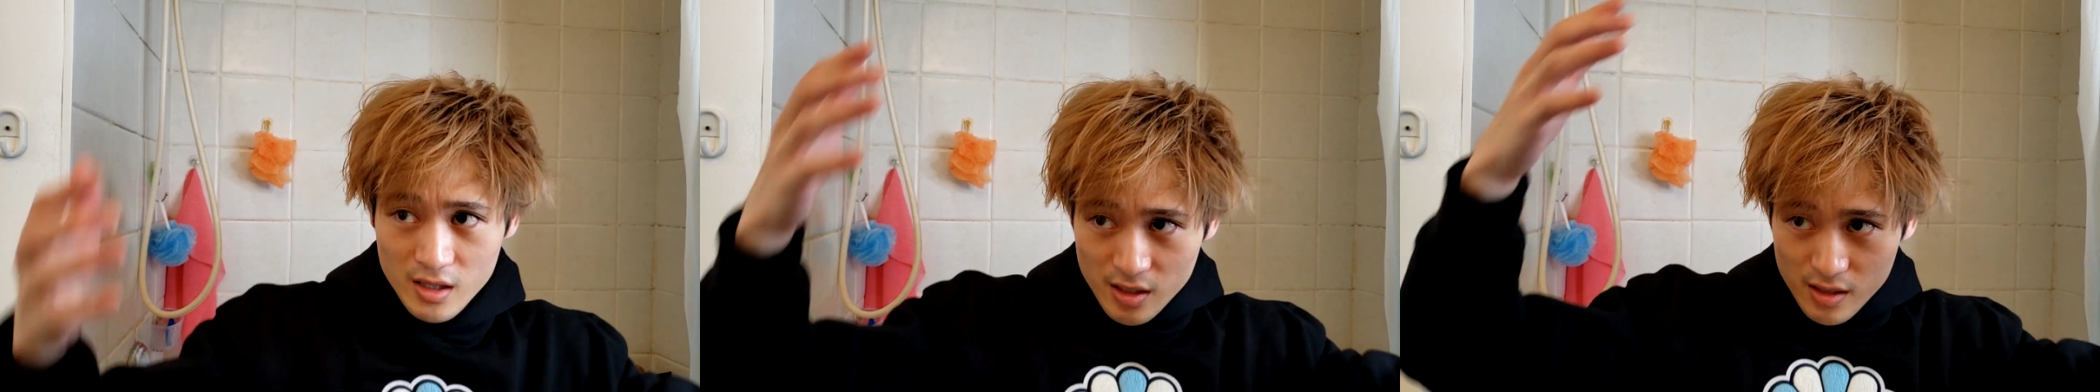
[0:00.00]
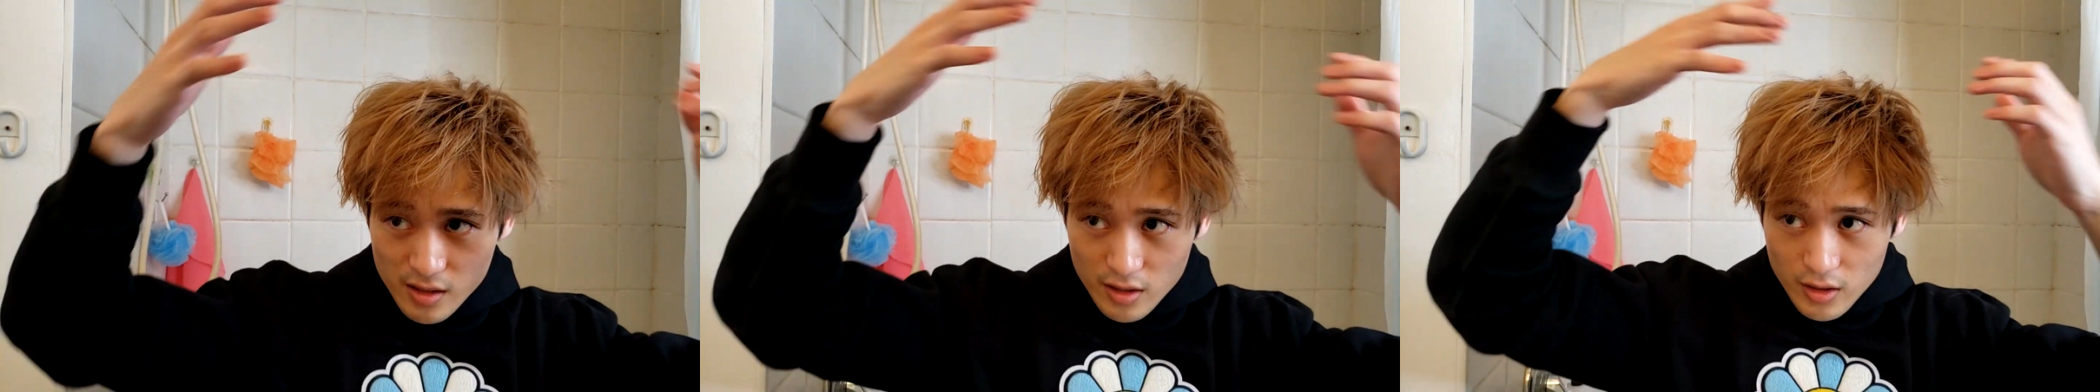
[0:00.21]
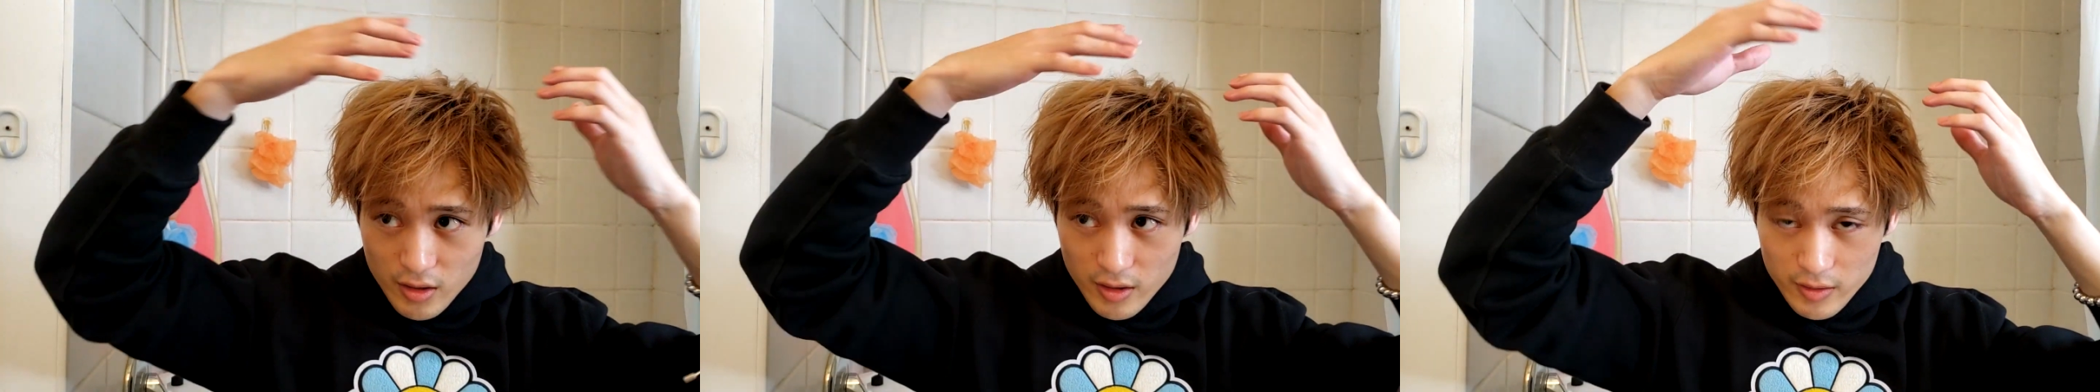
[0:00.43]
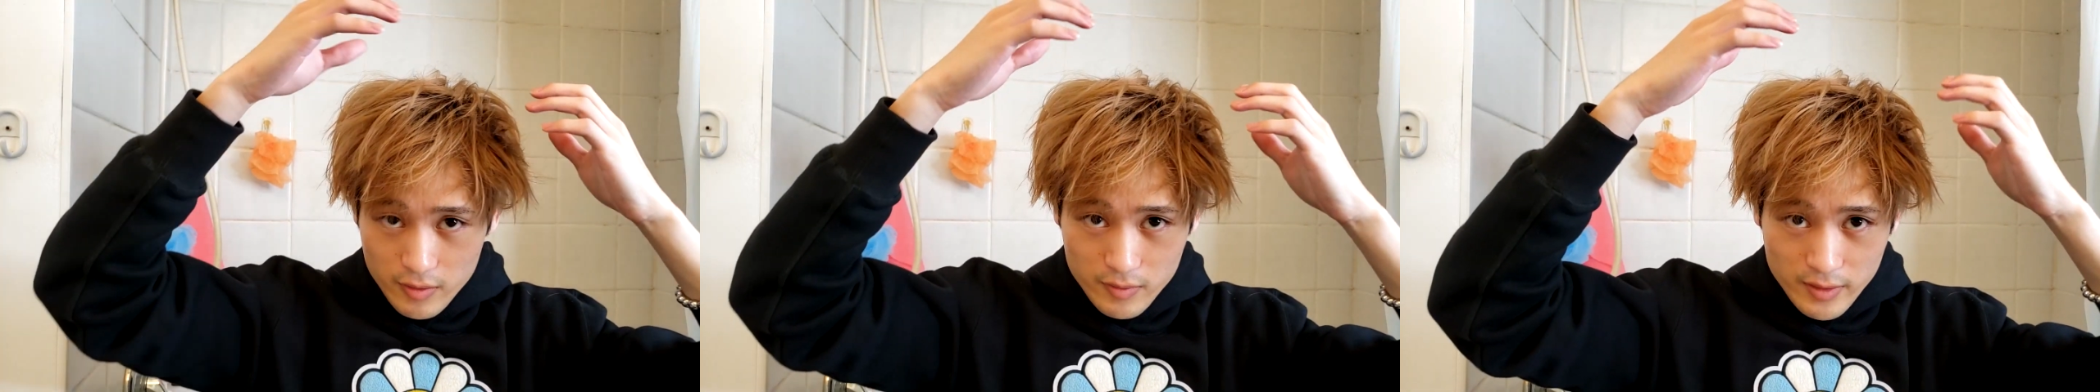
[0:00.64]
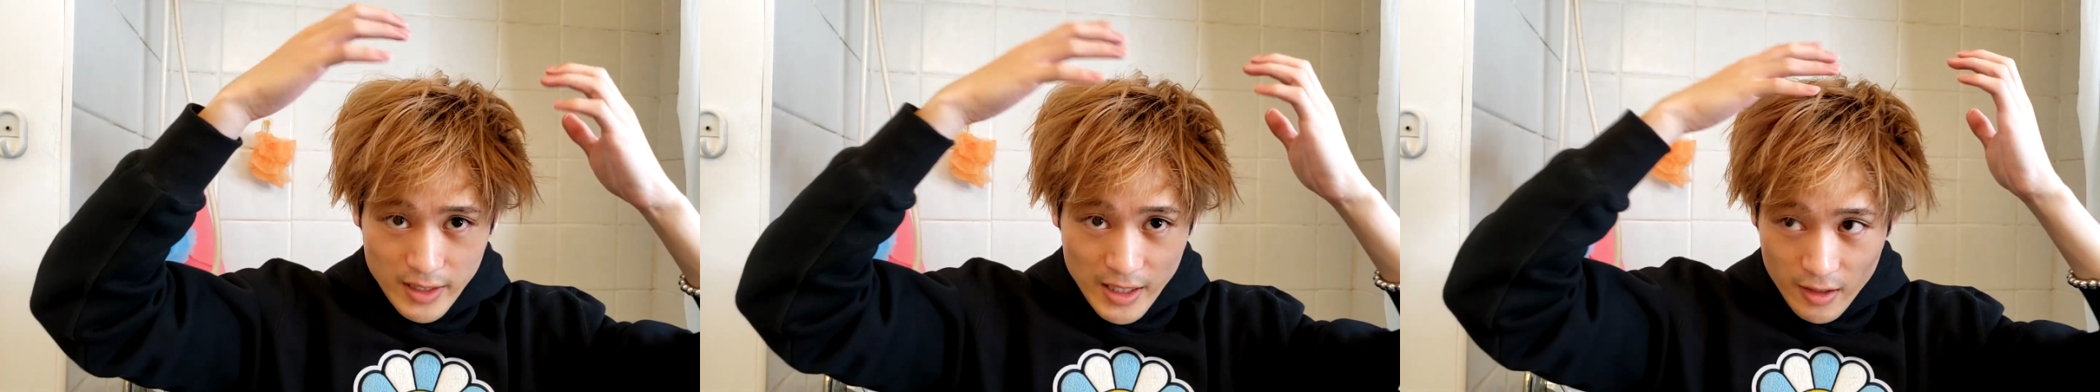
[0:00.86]
So
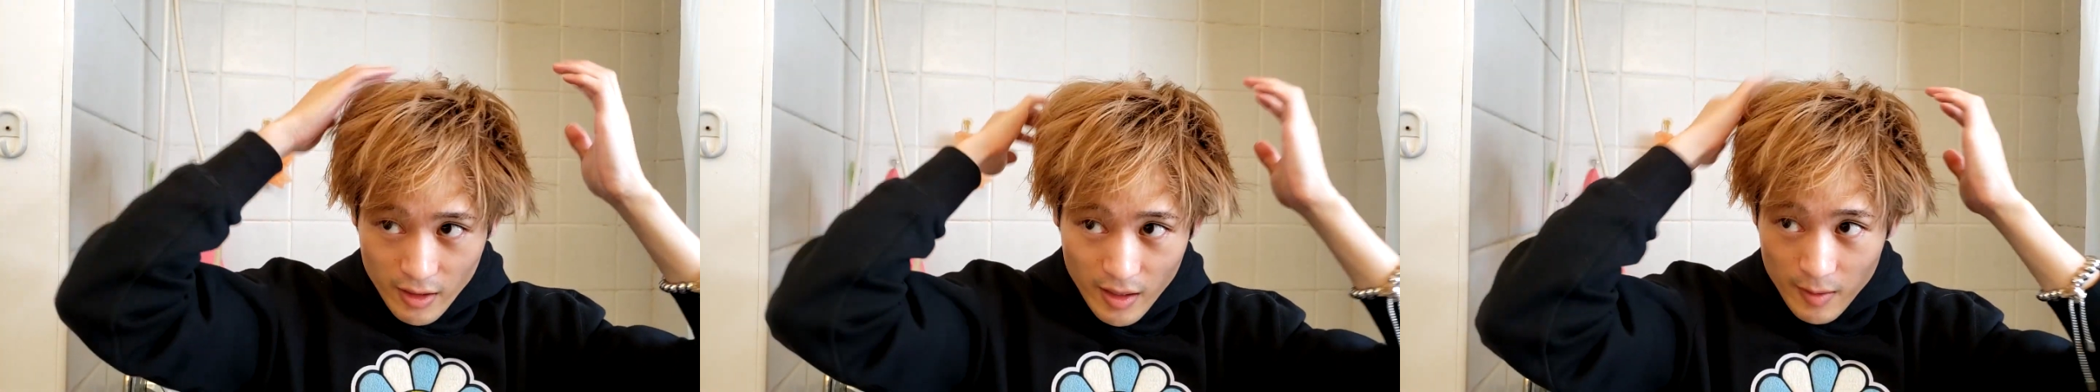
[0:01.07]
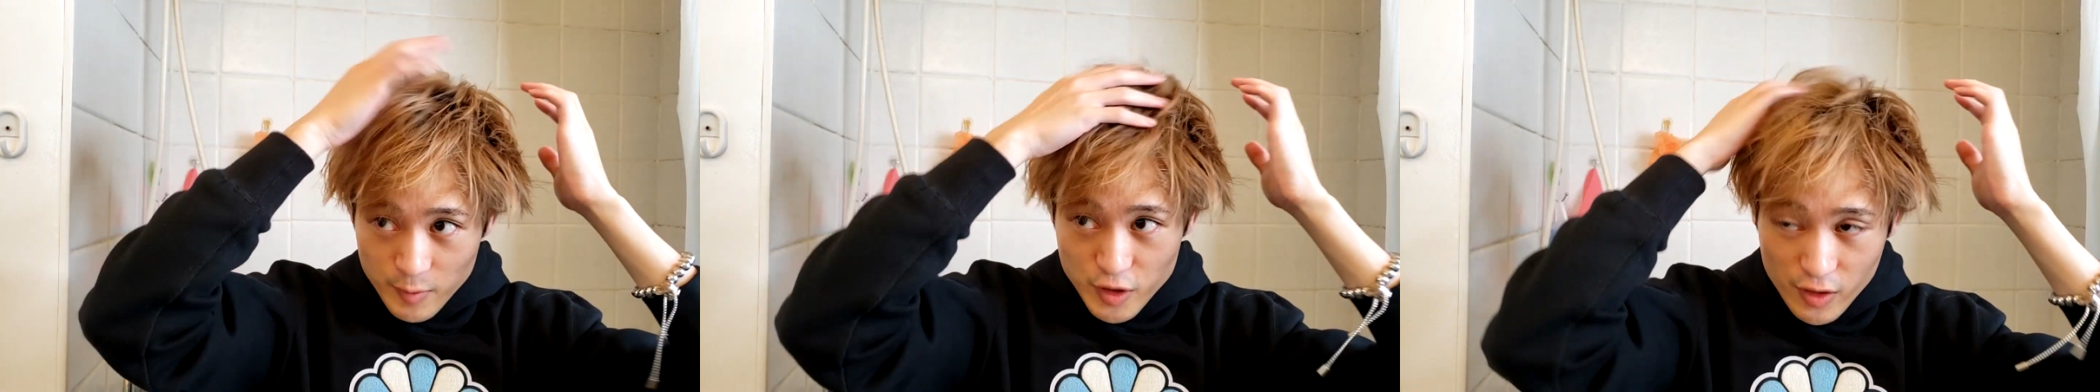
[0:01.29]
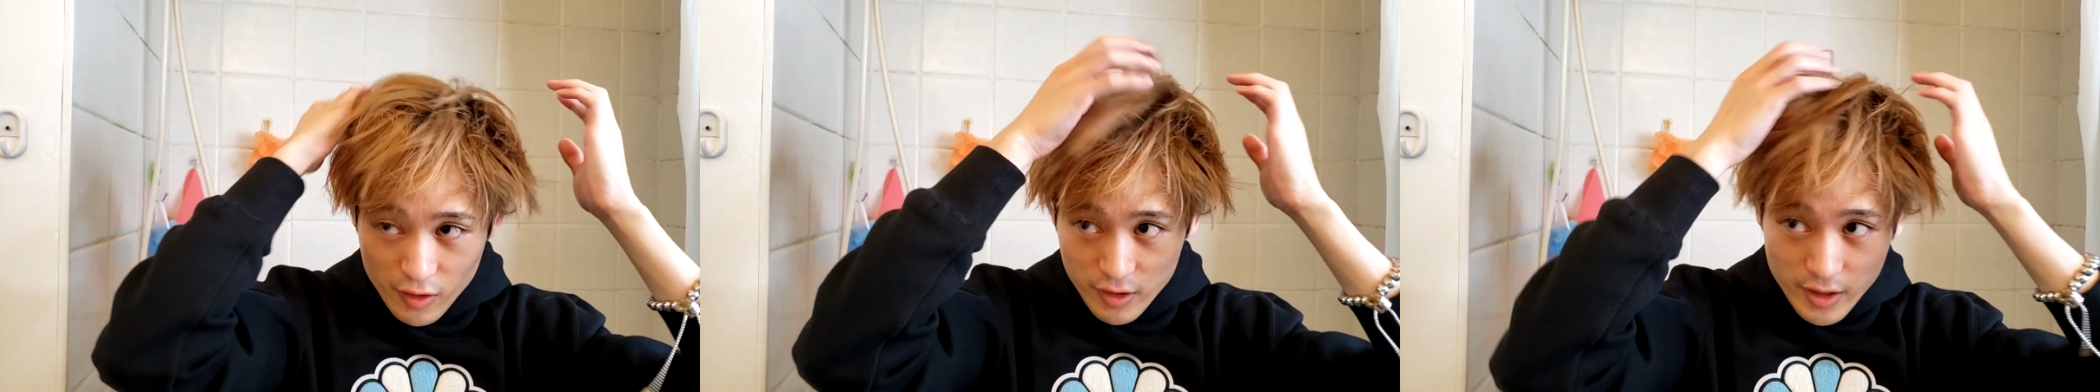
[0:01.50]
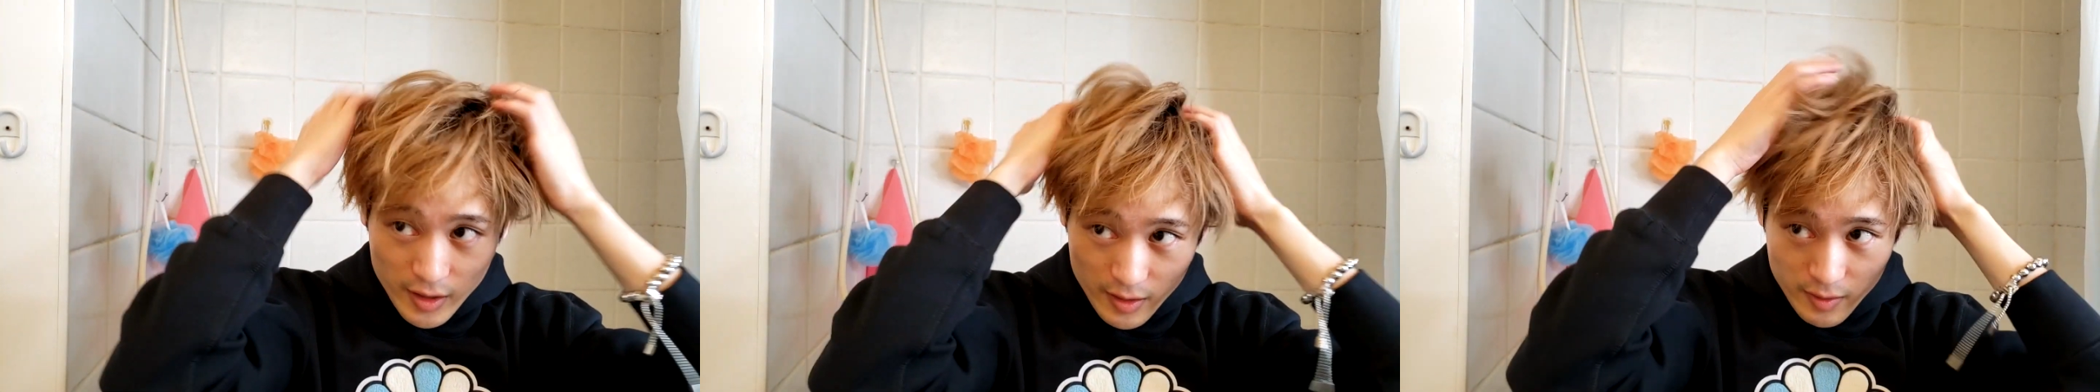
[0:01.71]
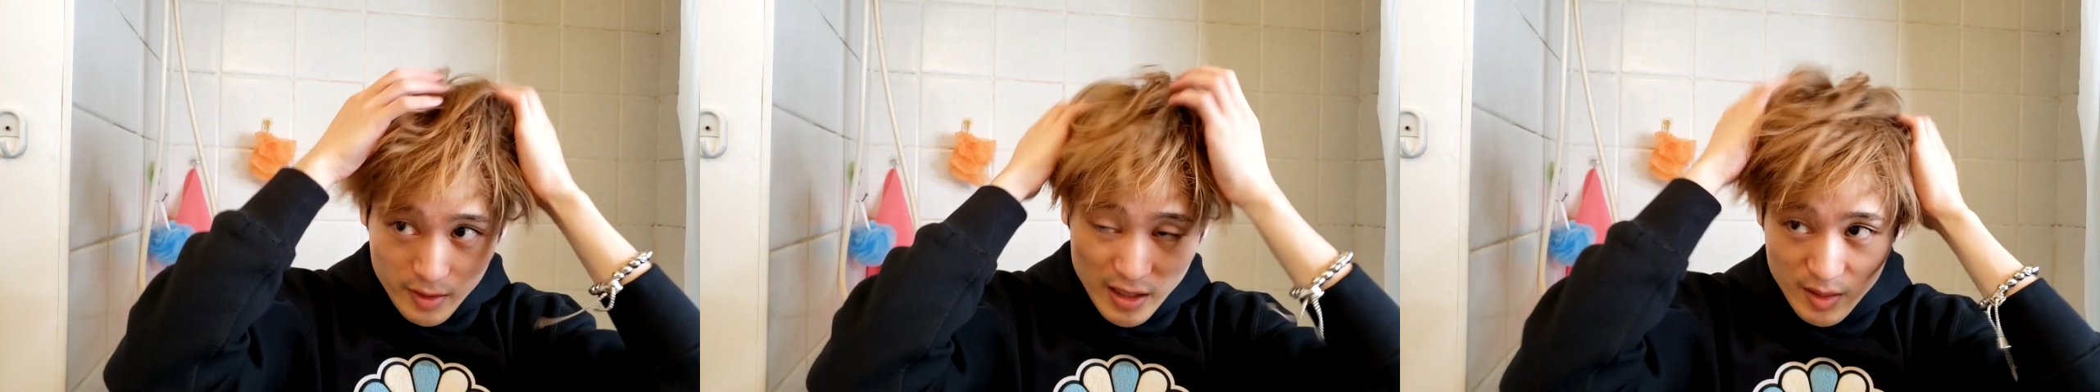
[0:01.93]
now I'm just
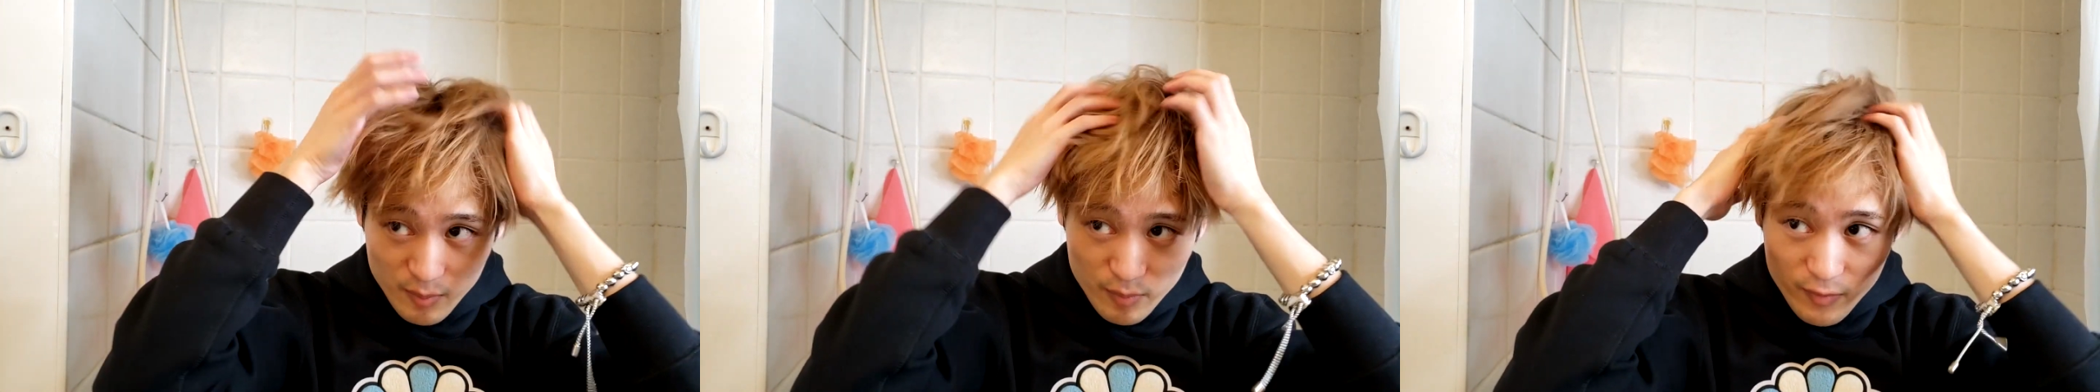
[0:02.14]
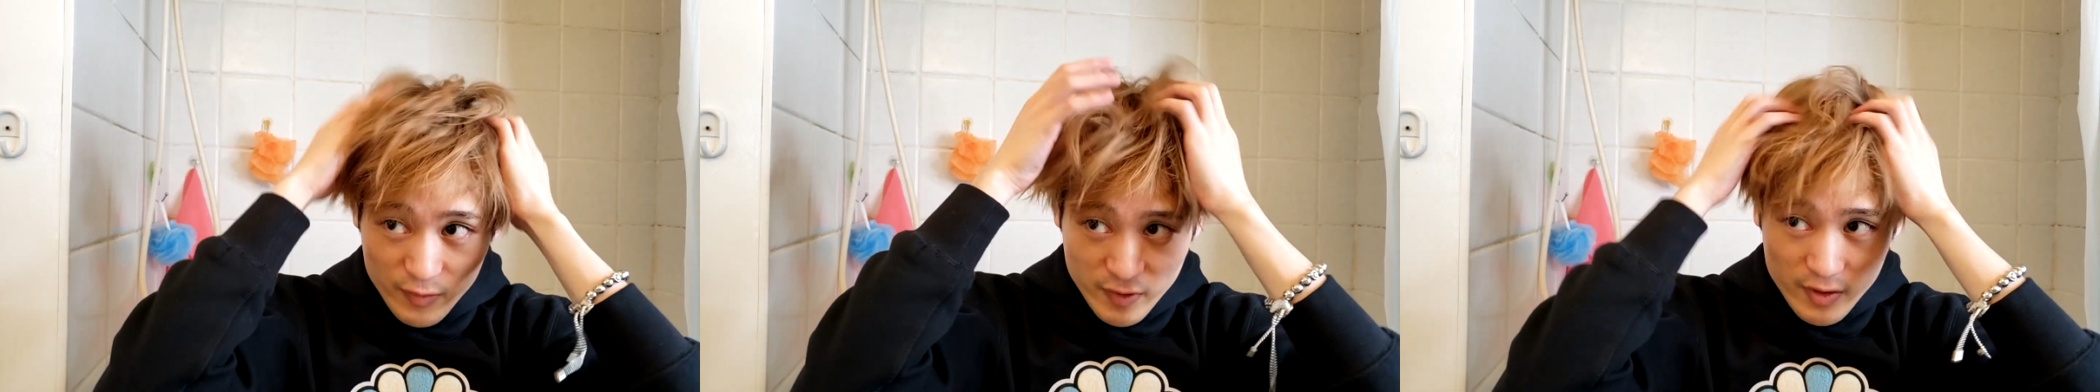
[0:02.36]
gonna kind of